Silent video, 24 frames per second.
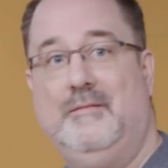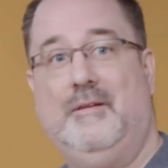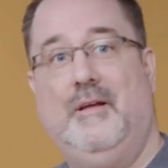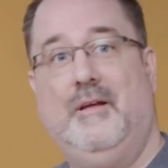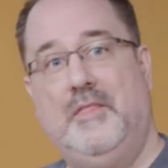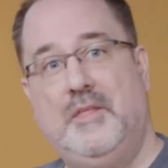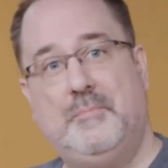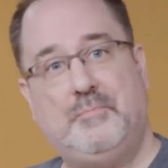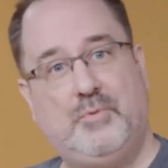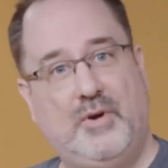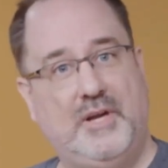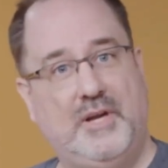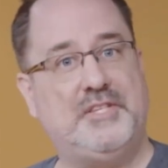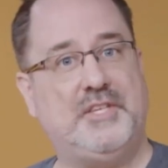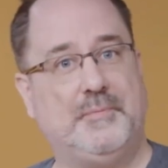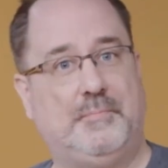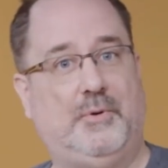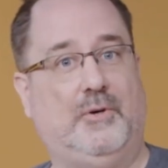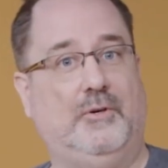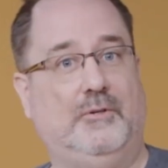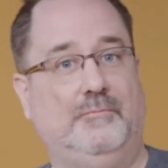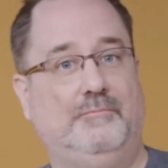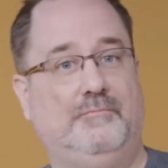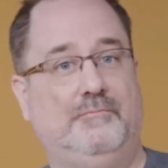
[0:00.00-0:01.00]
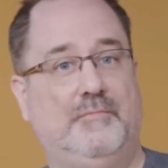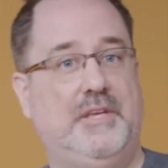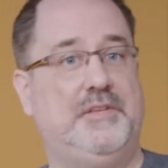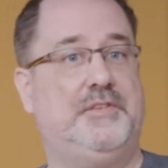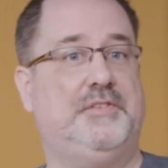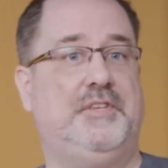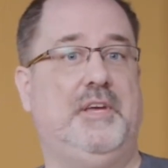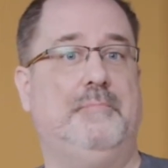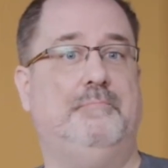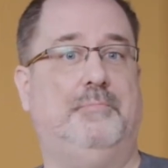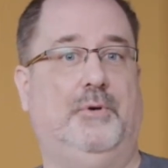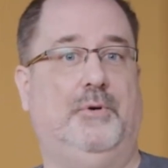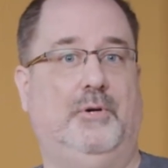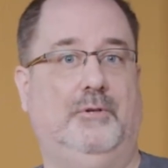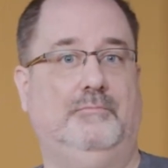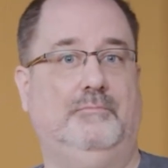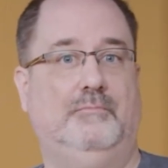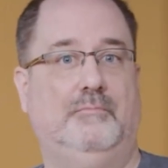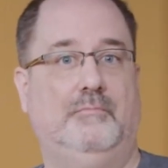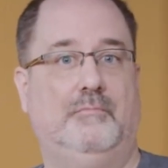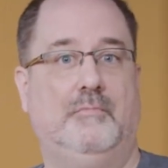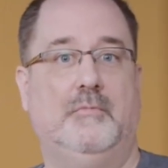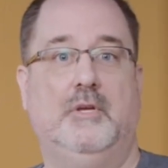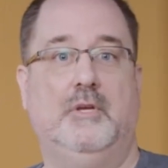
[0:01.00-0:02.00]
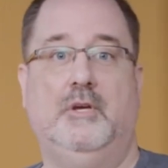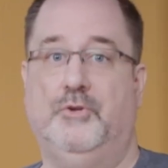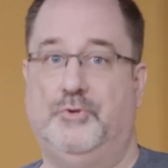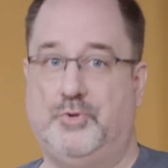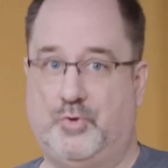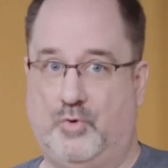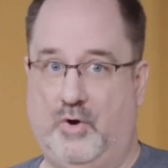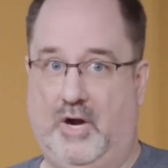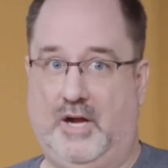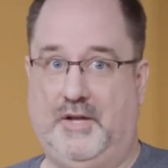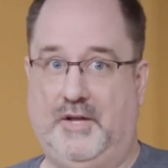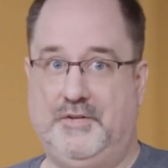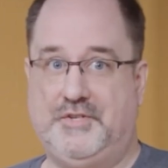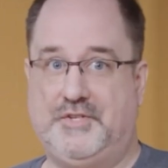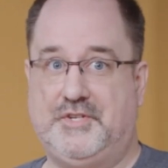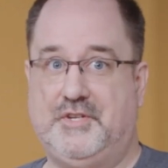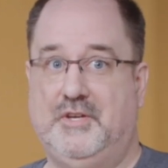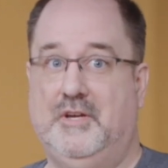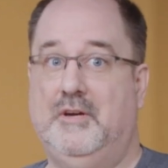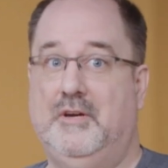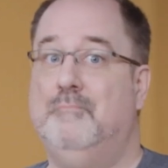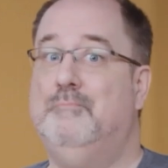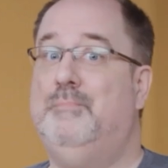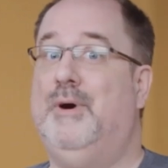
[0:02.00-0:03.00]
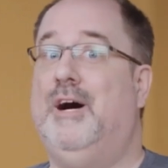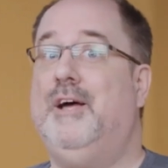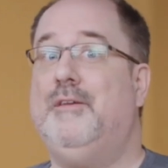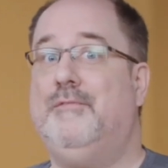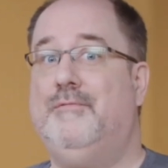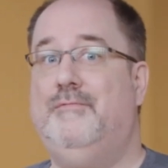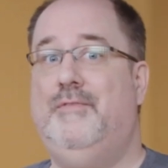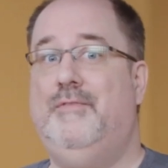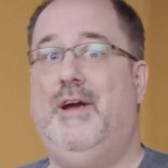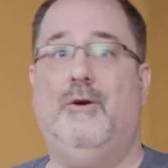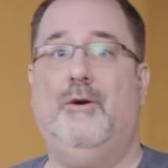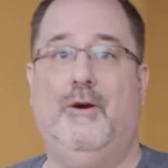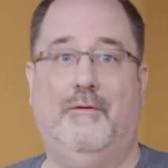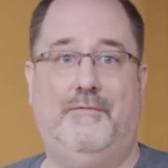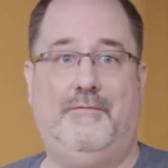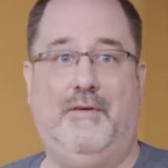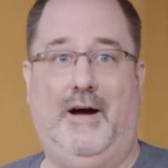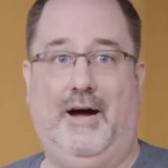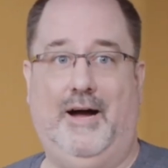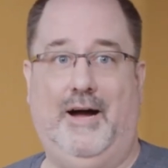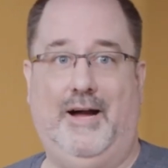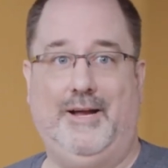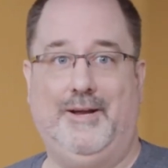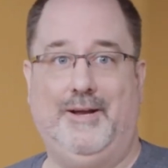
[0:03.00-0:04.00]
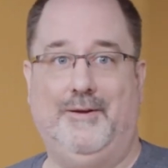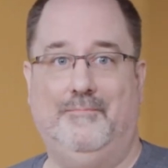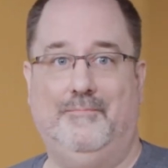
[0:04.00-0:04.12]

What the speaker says: The principle is simple: trust but verify.